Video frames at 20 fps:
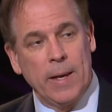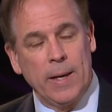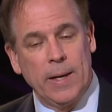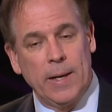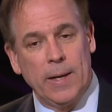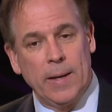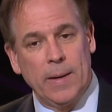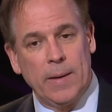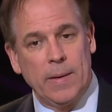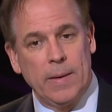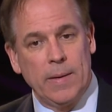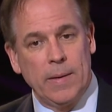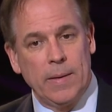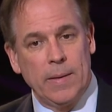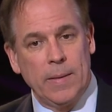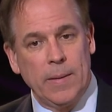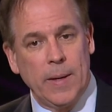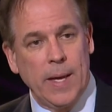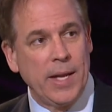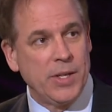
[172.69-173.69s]
uh,
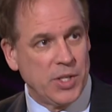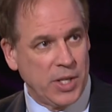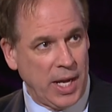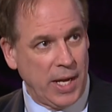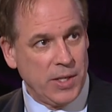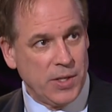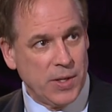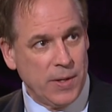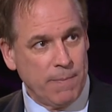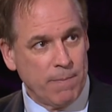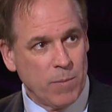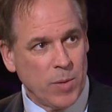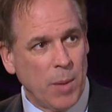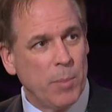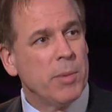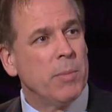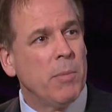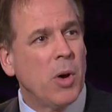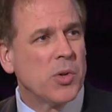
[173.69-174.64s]
education. I mean,